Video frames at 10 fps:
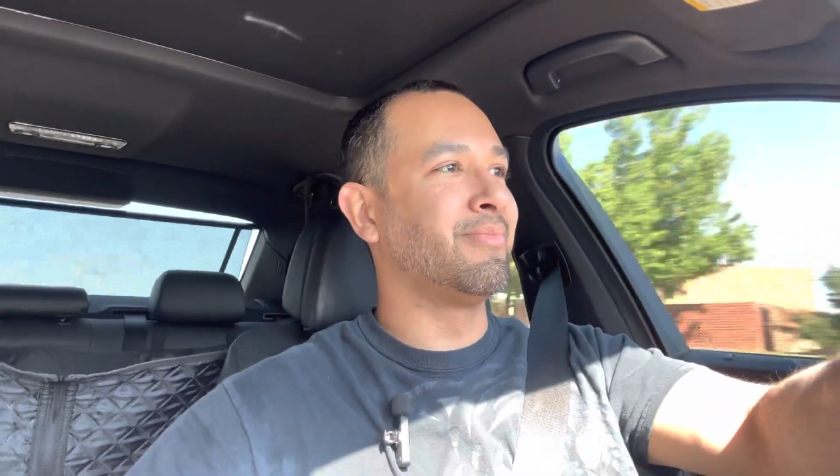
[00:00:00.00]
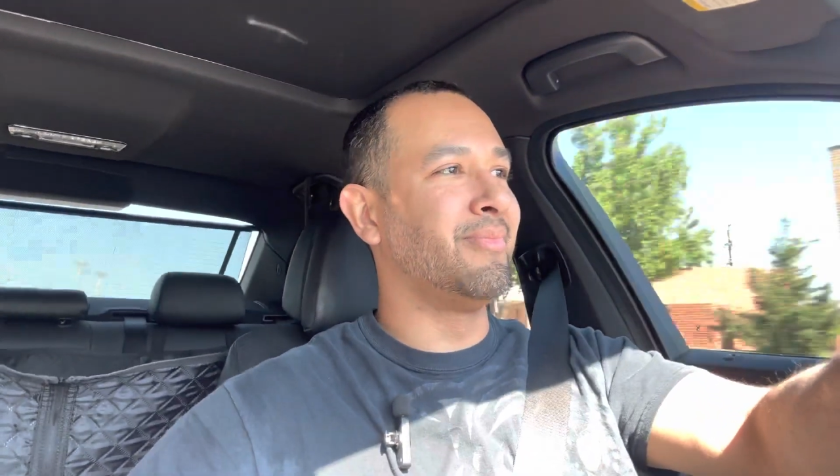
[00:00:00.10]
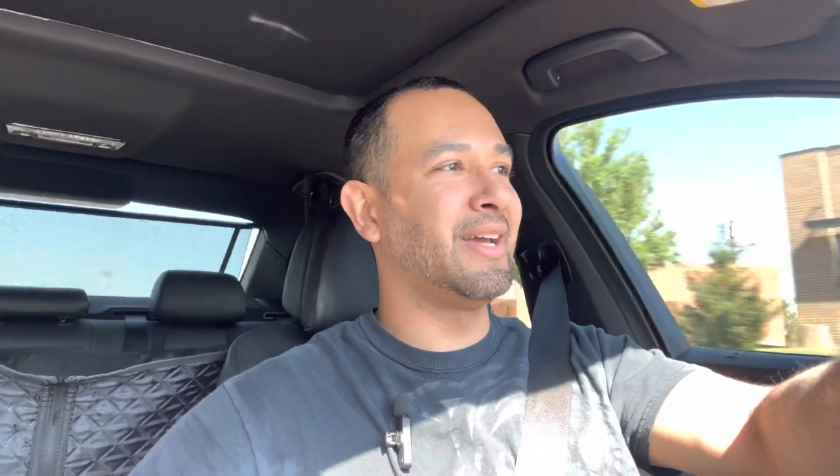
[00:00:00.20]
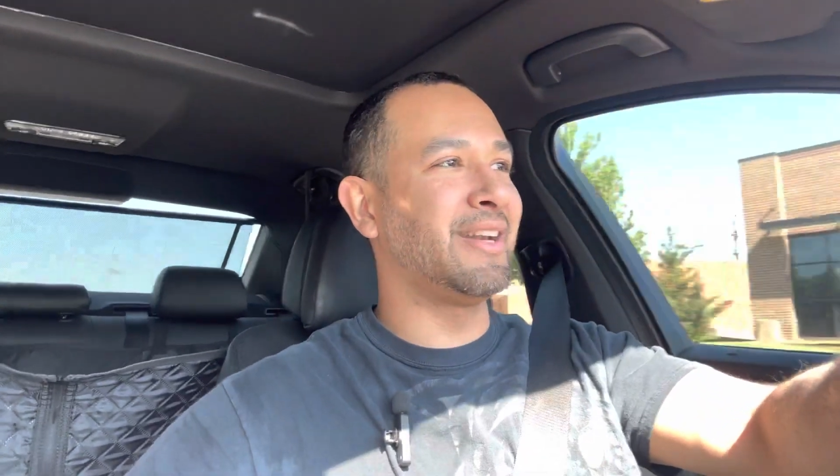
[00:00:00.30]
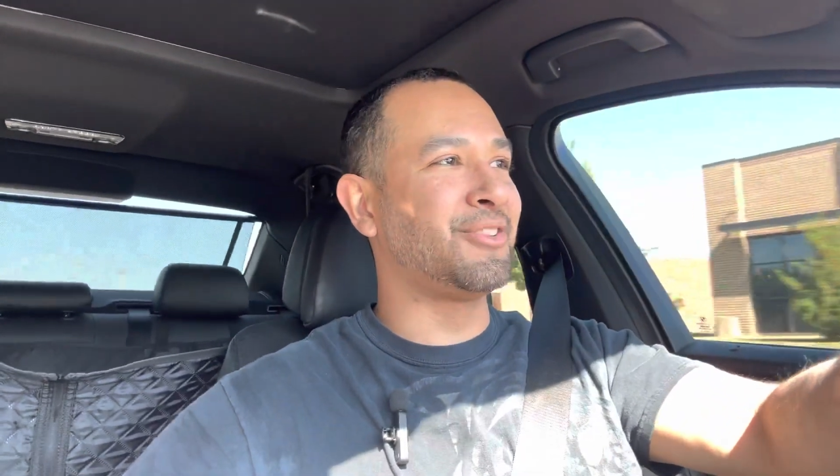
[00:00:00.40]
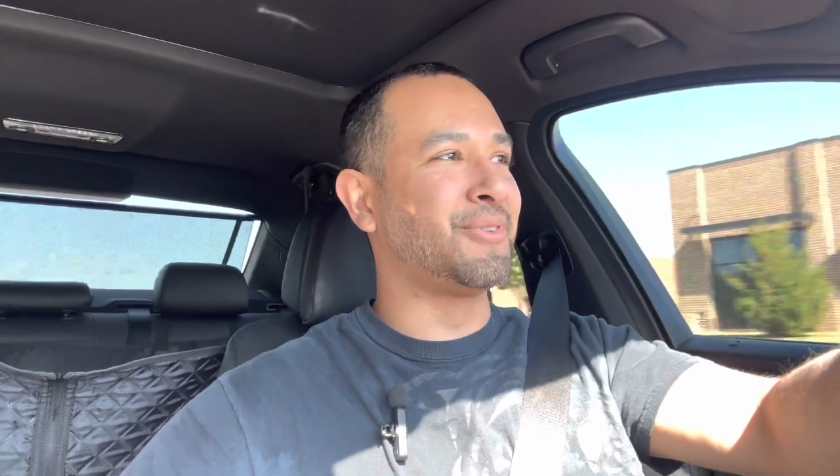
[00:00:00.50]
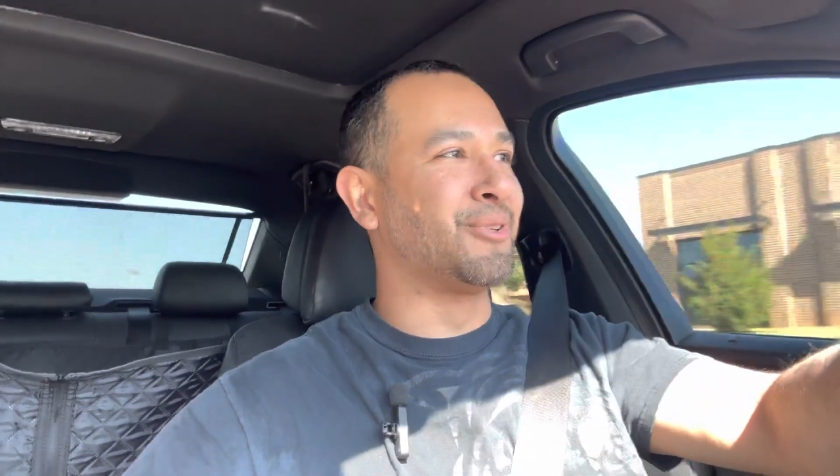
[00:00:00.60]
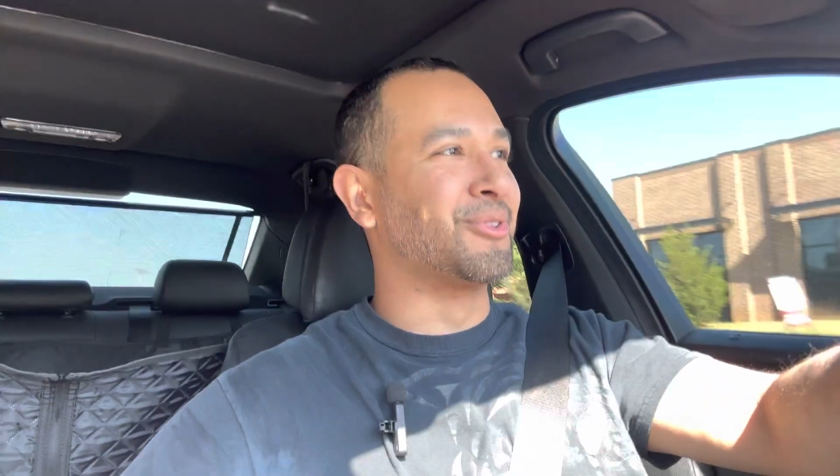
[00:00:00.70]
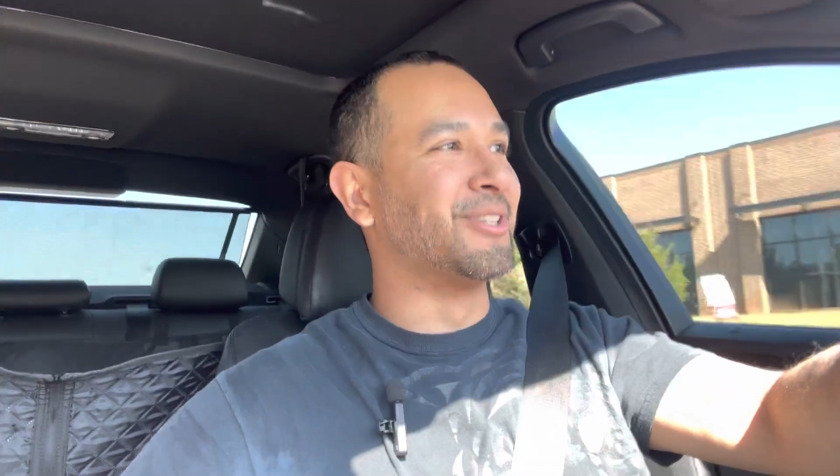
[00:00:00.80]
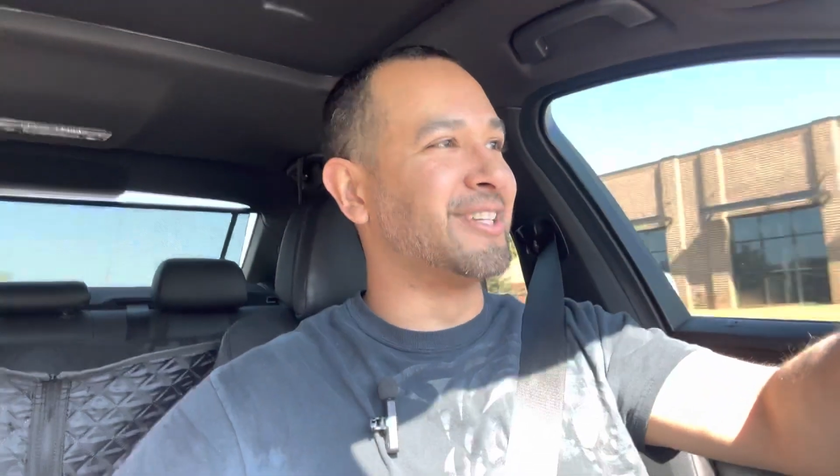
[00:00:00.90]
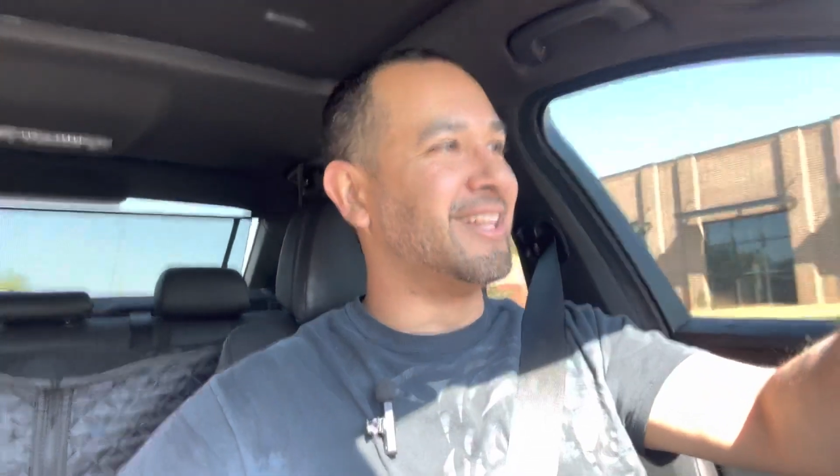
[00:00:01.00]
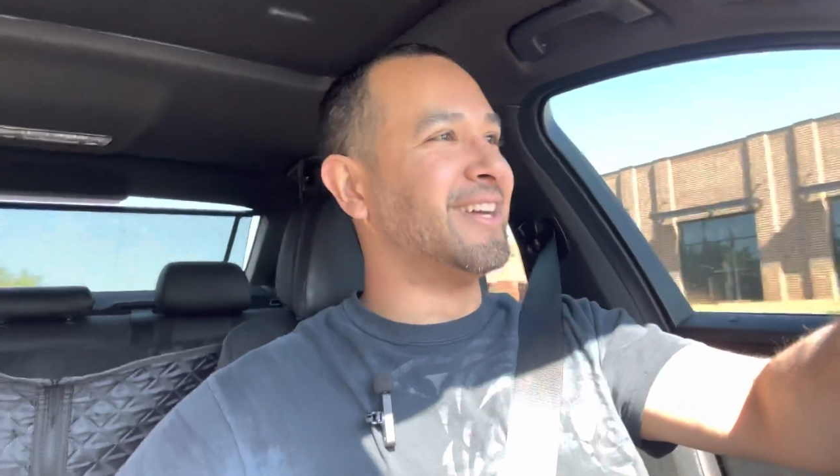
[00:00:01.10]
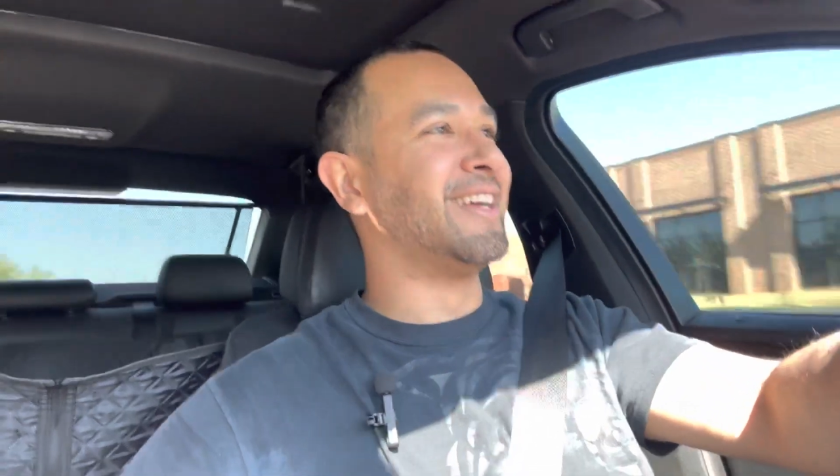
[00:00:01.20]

Man, this feels good.